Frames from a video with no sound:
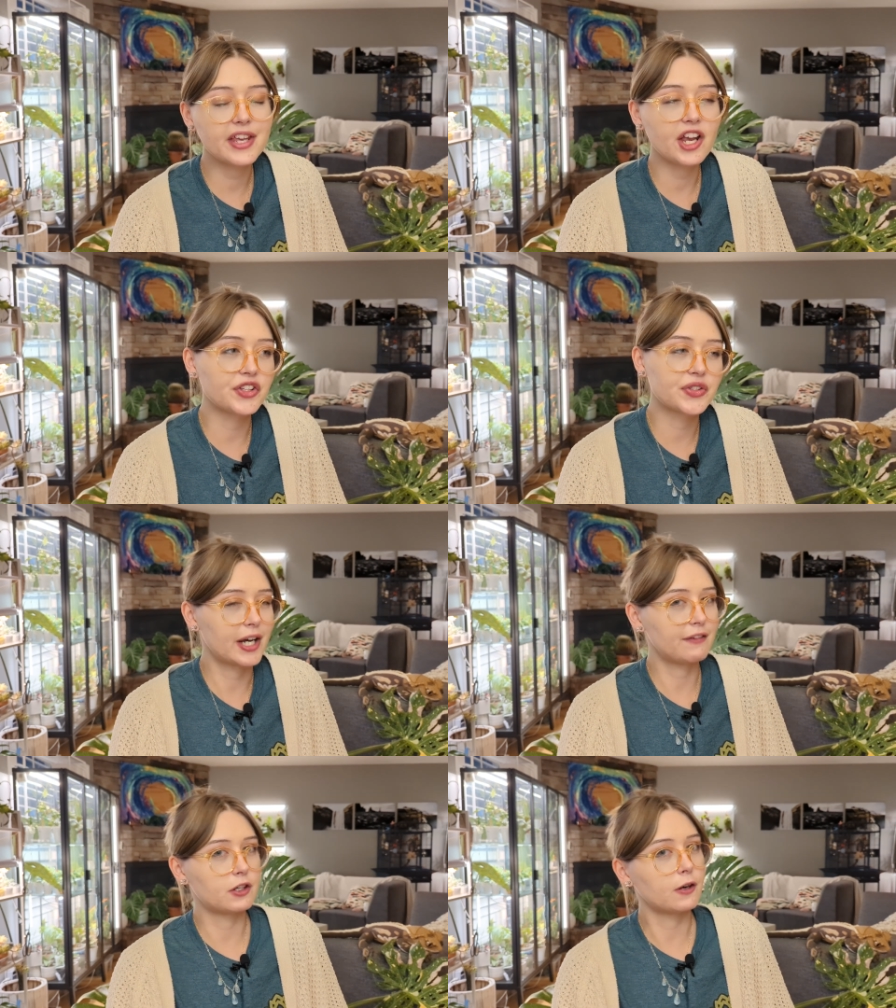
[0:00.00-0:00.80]
They also
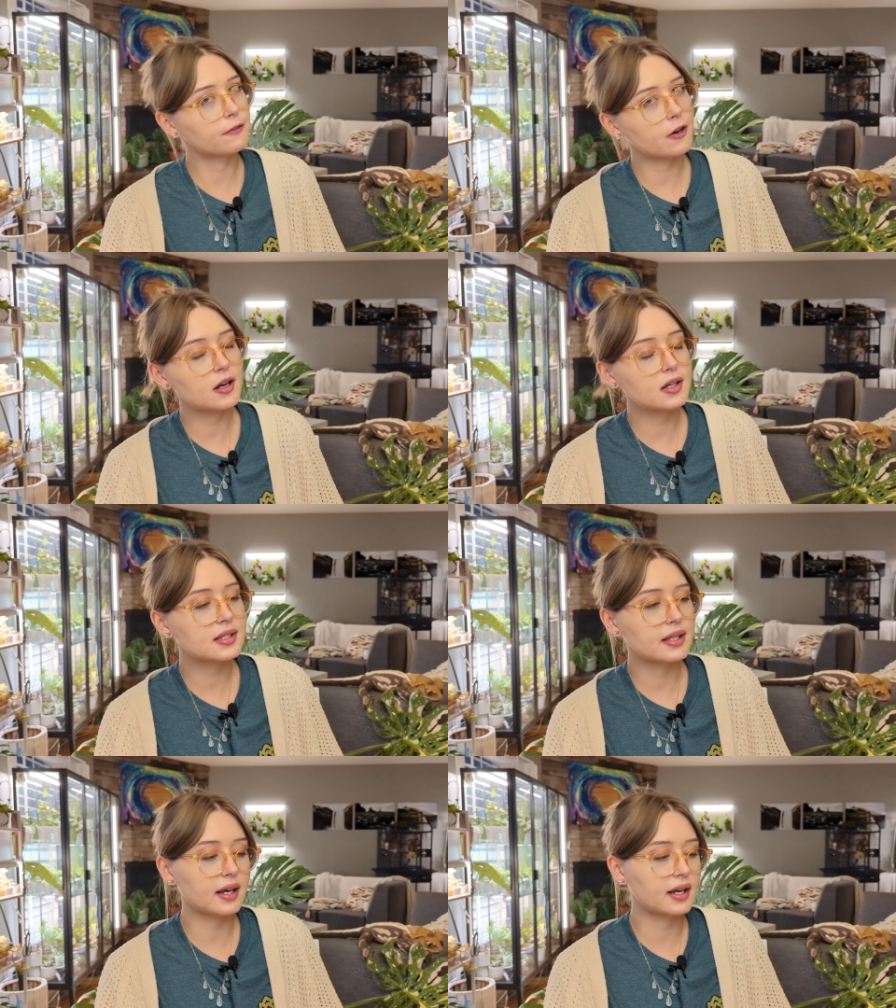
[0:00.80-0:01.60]
have dart
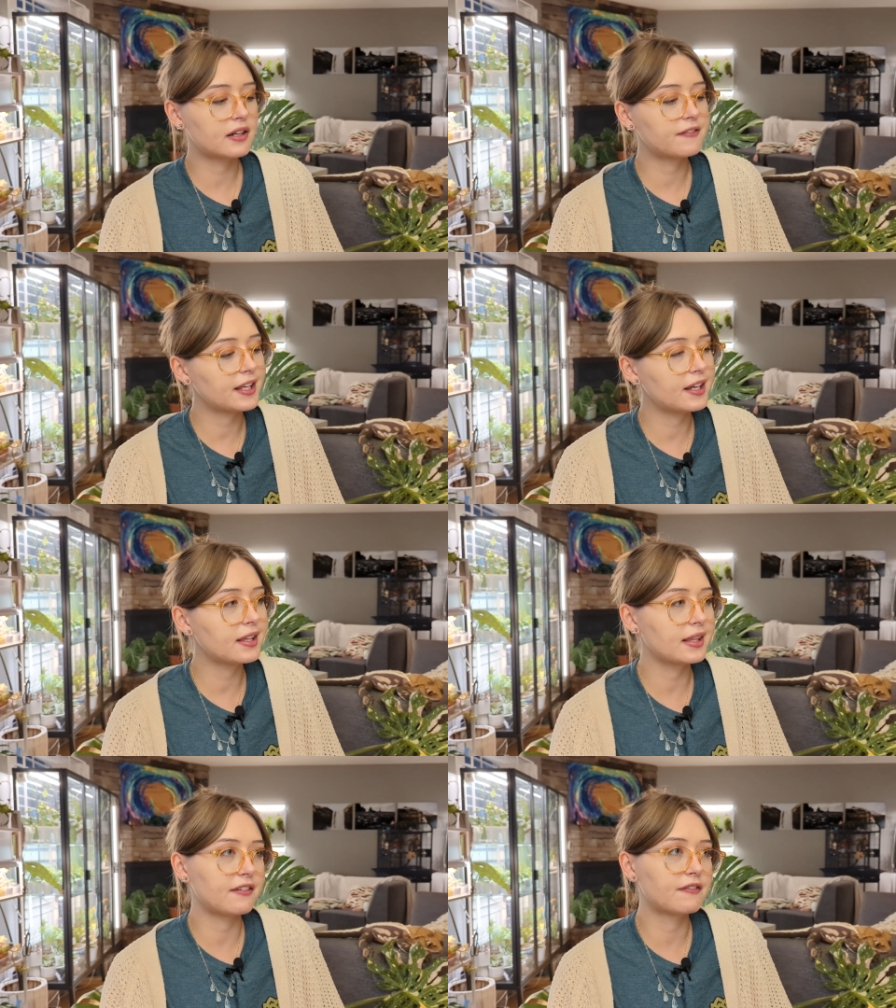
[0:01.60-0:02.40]
frogs and that kind of thing,
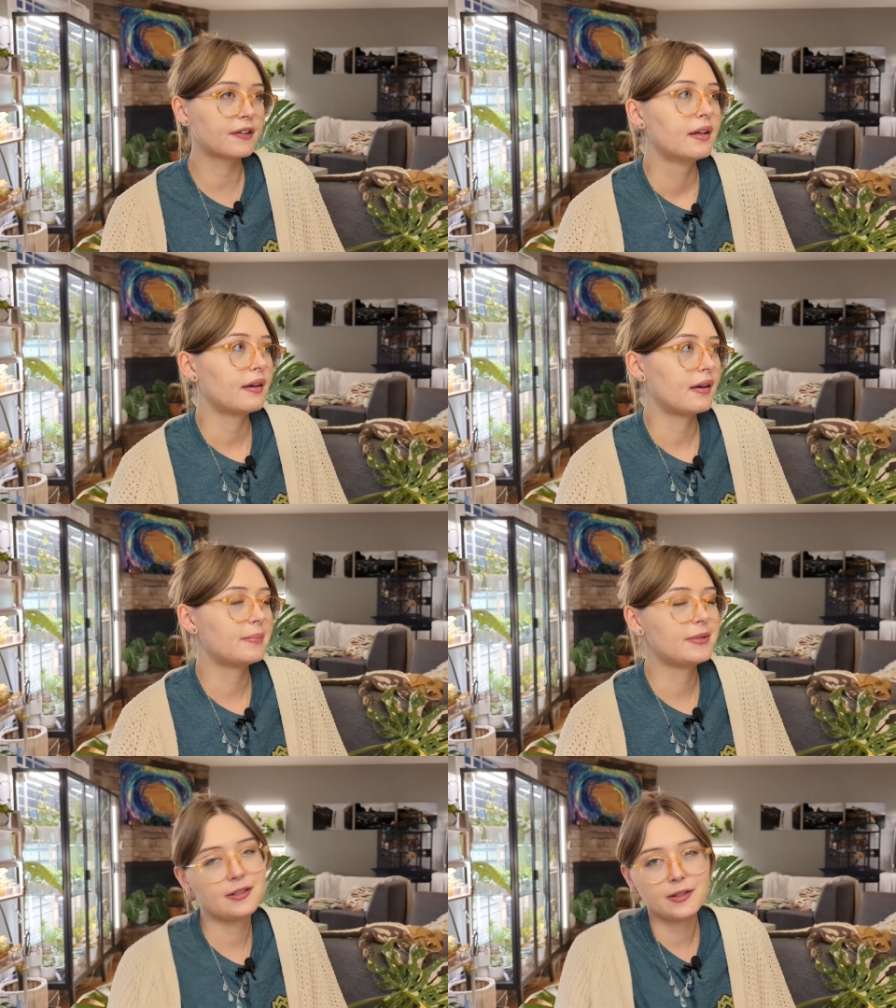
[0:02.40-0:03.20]
and they've
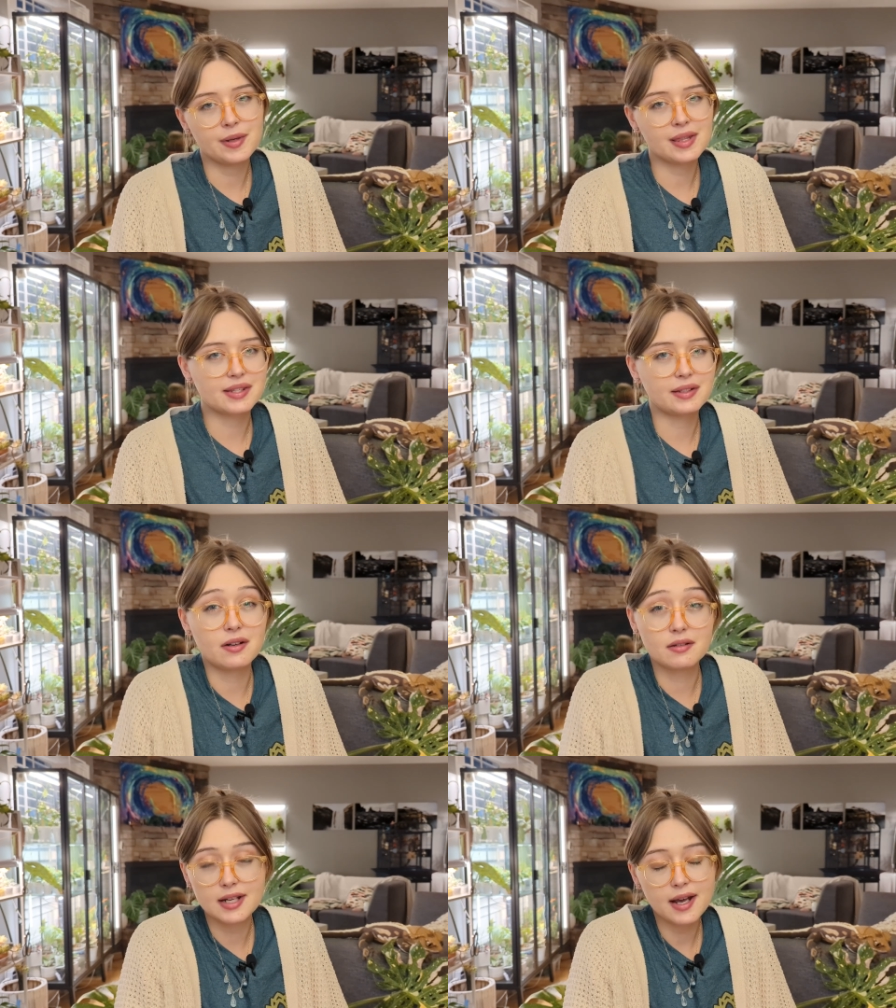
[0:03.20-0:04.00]
um, been doing this a
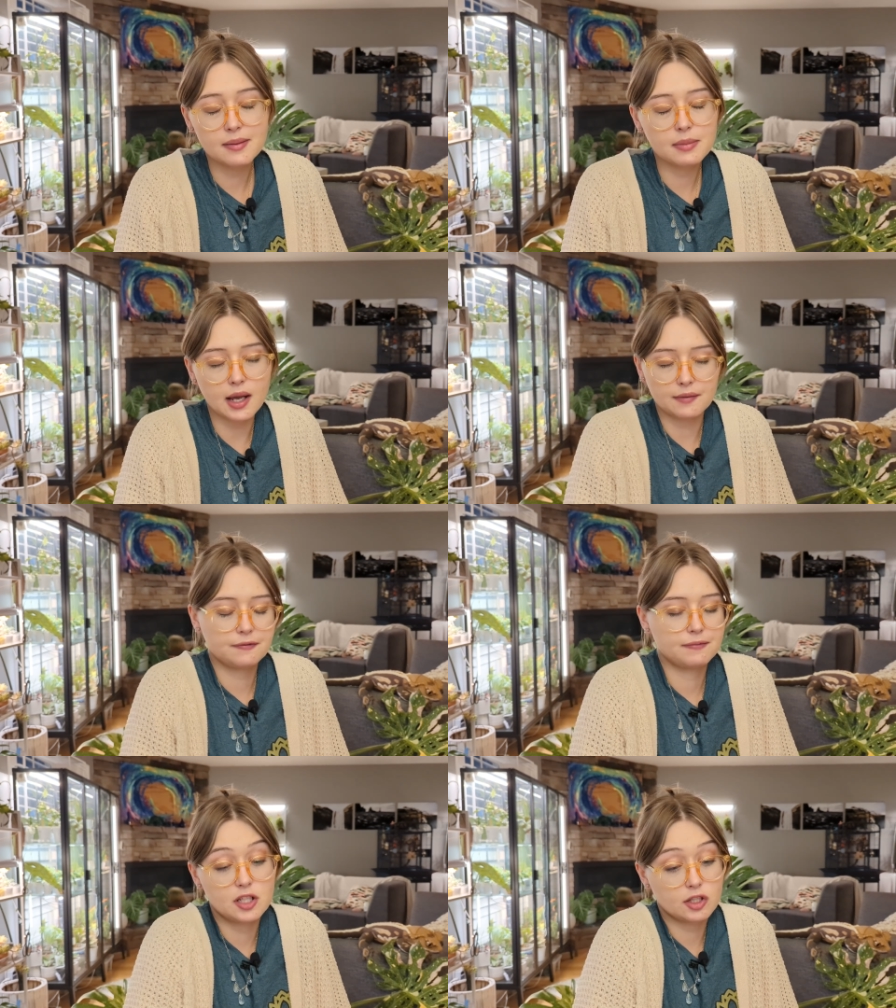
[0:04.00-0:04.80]
long time. They have
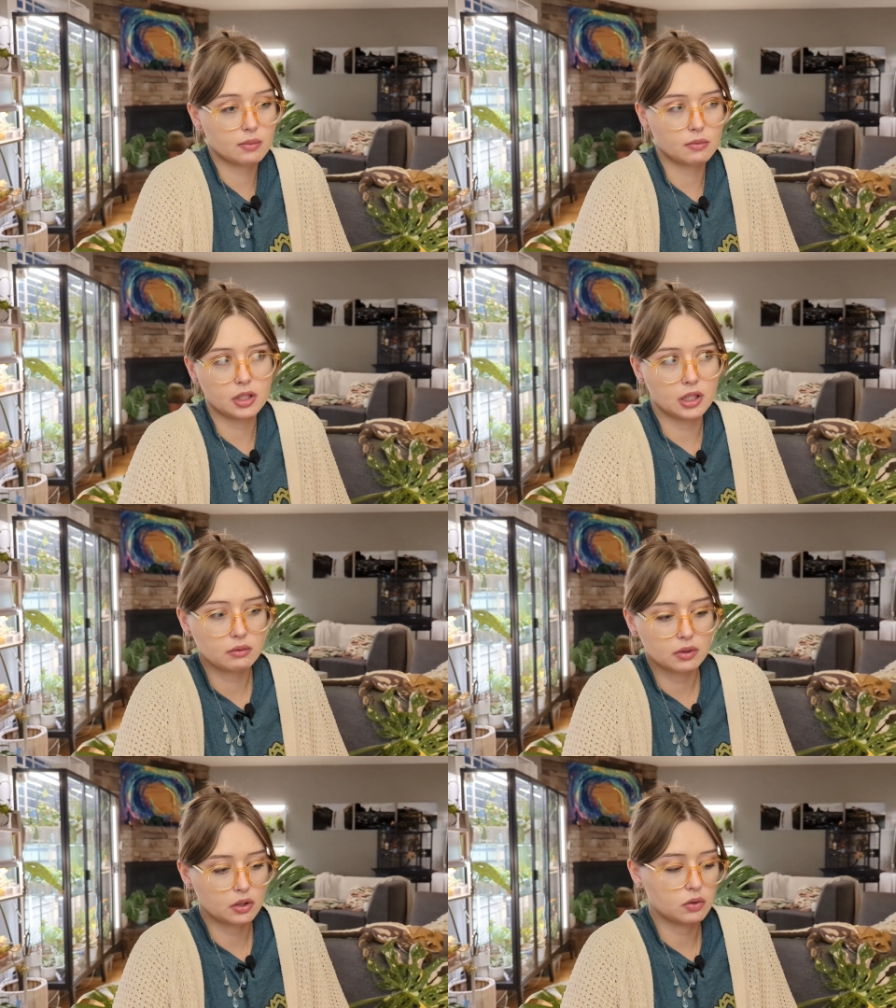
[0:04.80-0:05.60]
just some really,
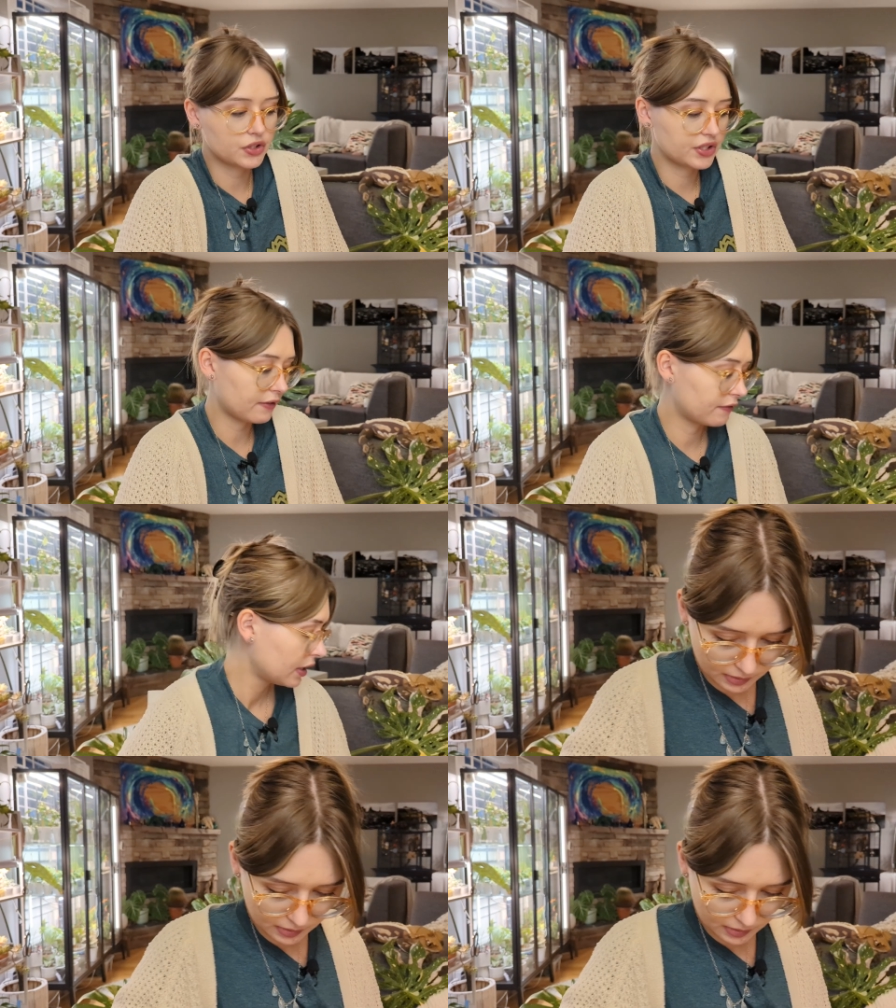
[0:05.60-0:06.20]
really cool stuff.